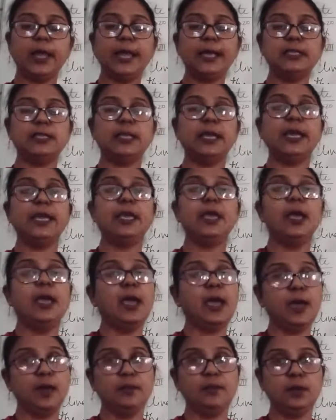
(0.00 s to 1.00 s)
as I
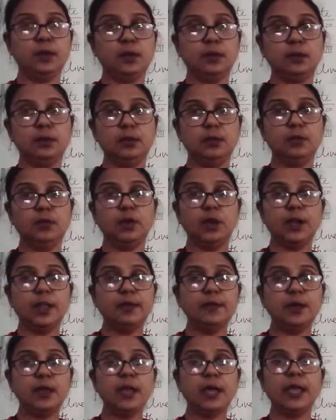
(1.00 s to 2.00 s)
have it.
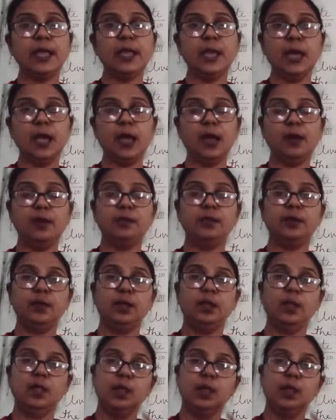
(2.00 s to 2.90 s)
Whatever I have